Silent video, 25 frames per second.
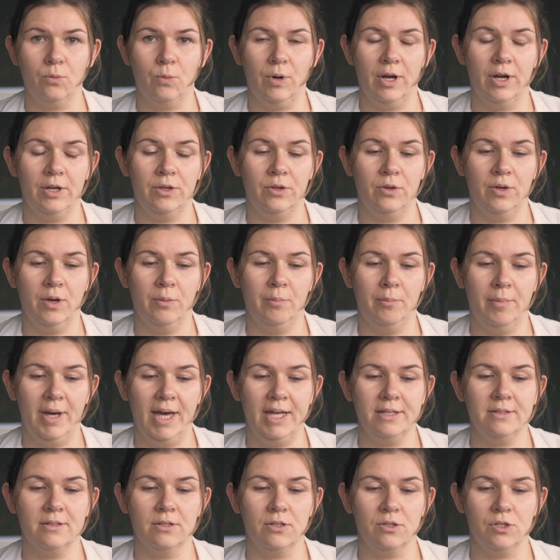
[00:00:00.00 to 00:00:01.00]
where you
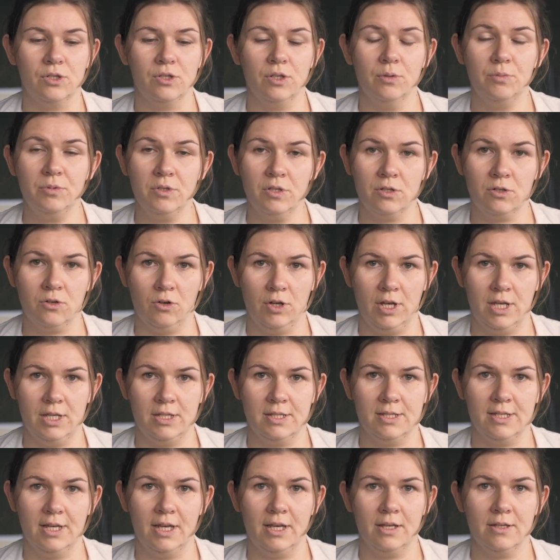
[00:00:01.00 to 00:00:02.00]
embed the
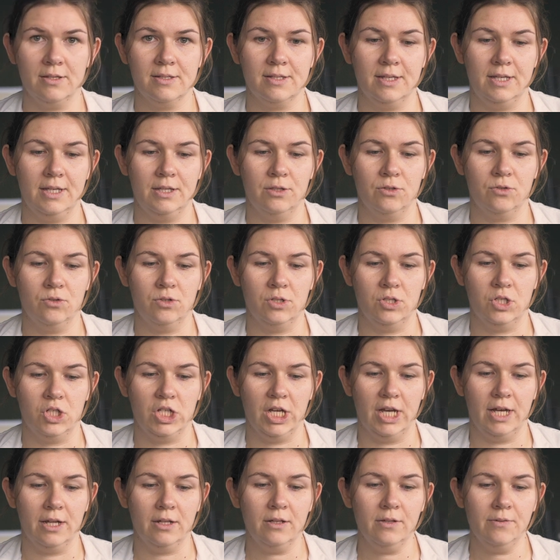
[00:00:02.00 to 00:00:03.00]
substrate cells into the
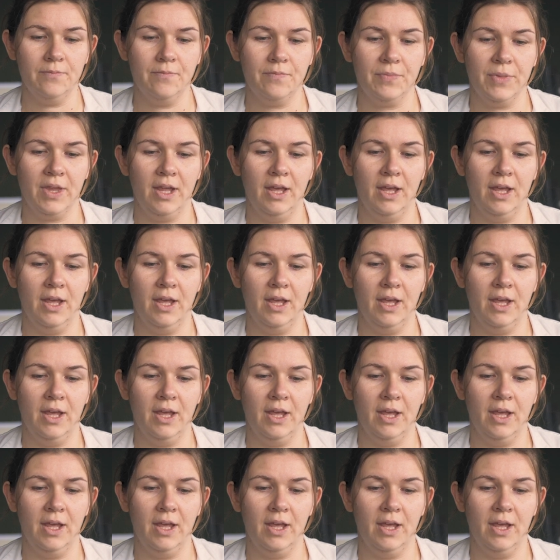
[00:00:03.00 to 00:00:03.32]
gel,